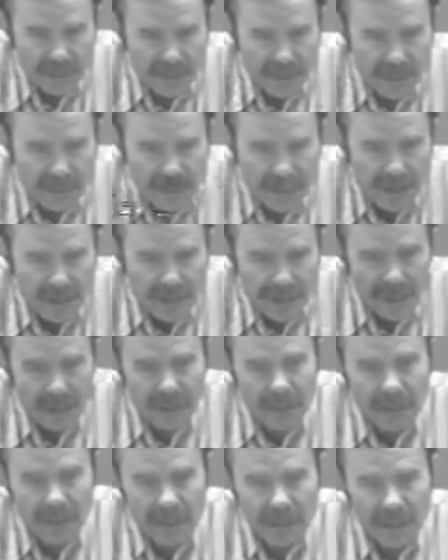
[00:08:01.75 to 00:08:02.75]
or high
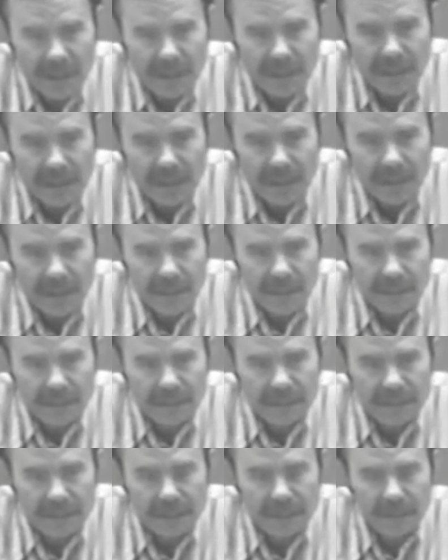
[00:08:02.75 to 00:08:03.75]
ethanol producing yeast
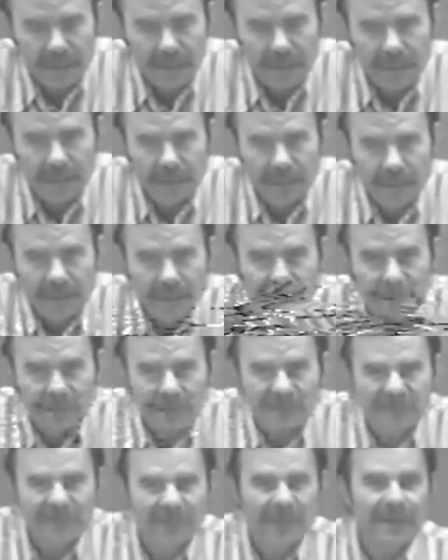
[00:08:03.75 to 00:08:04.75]
for
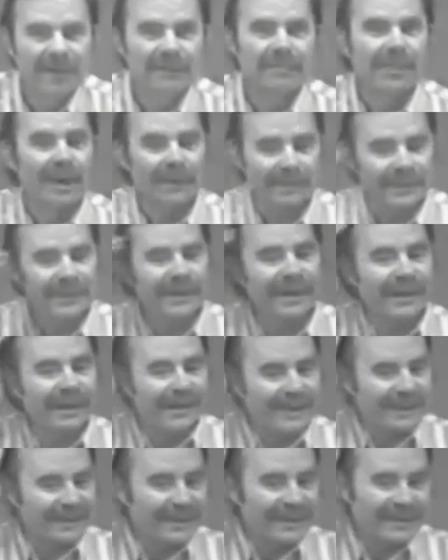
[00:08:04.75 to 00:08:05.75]
Trockenbeeren? Uh, probably
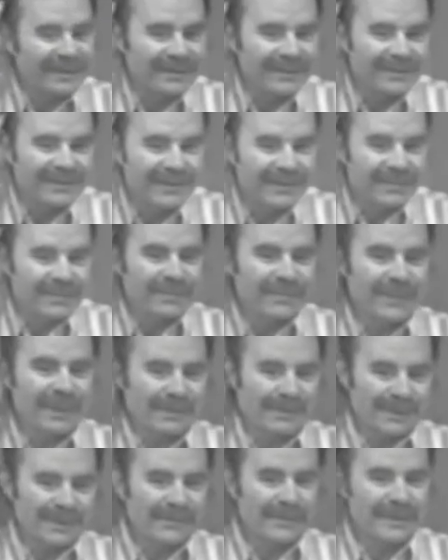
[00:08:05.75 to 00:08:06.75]
not, yeah. They
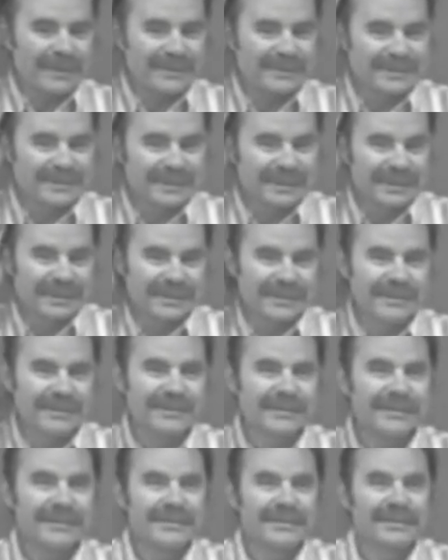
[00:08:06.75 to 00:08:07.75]
probably want, uh,
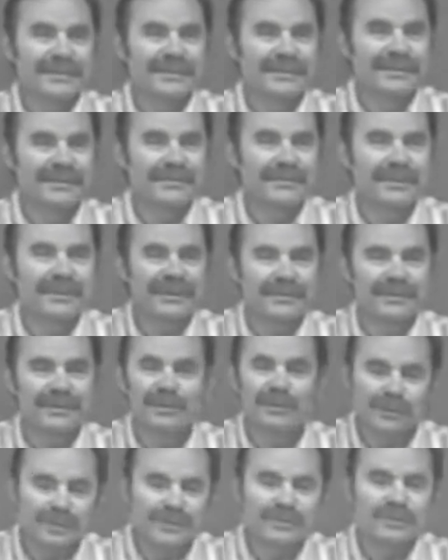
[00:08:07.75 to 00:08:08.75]
they want to
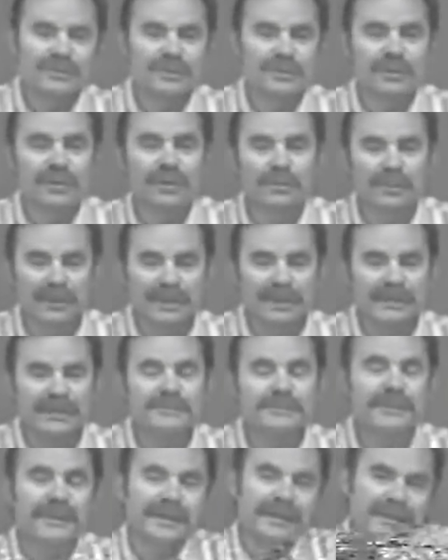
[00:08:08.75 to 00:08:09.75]
use a normal
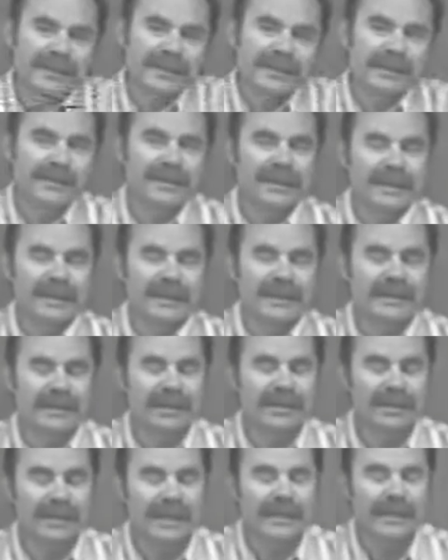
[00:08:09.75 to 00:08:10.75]
yeast, but in, in, in,
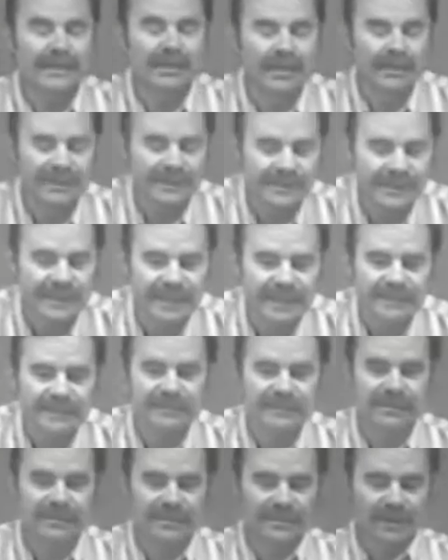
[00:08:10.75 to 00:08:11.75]
again, in all these
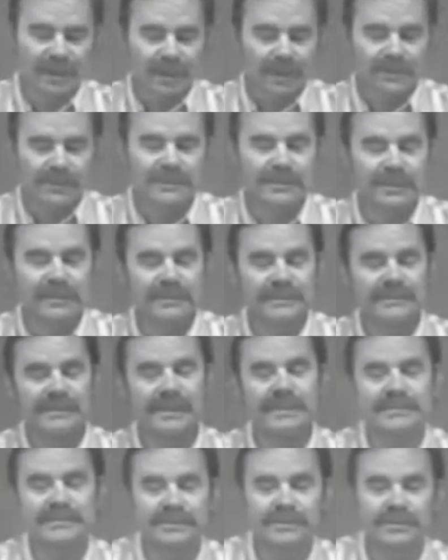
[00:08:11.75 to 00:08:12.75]
cases, or in almost all these
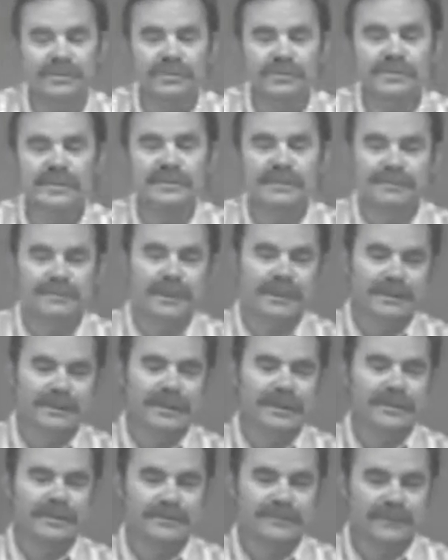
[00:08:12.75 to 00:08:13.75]
cases, they're using a
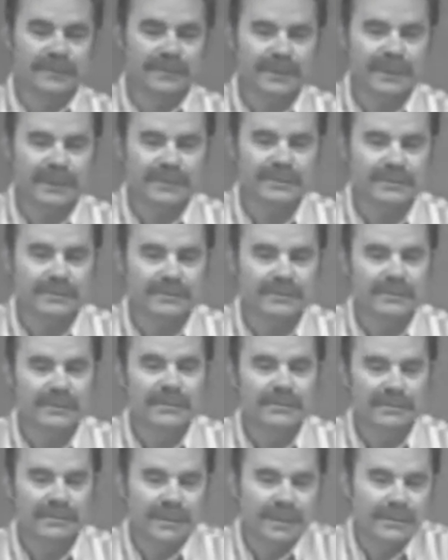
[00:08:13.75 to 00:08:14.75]
spontaneous fermentation.
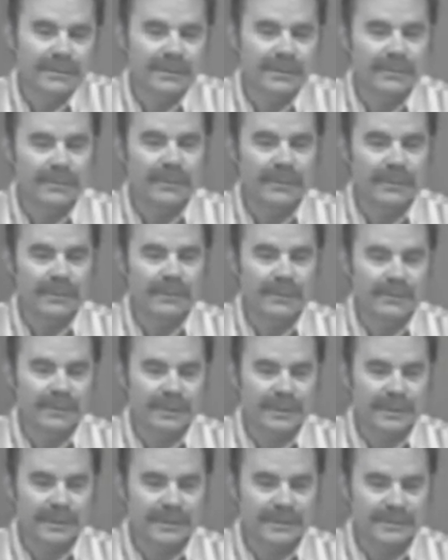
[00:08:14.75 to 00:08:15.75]
They're not really worrying about what
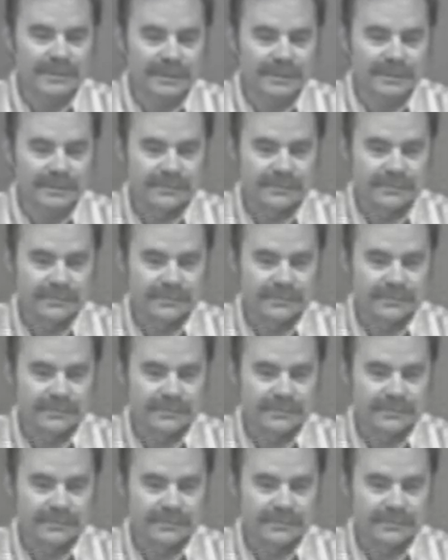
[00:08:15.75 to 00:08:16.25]
the yeast is.